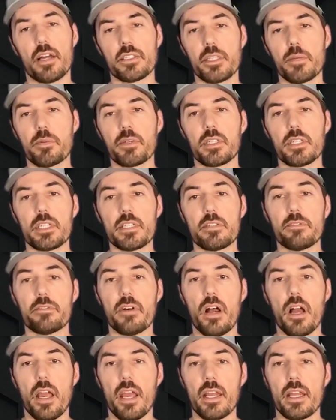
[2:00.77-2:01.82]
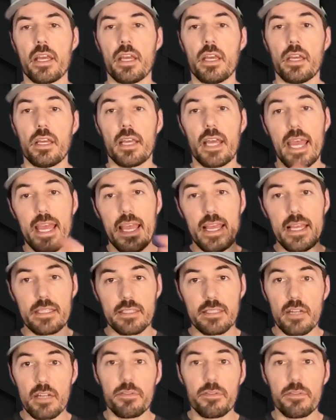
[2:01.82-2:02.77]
typically define a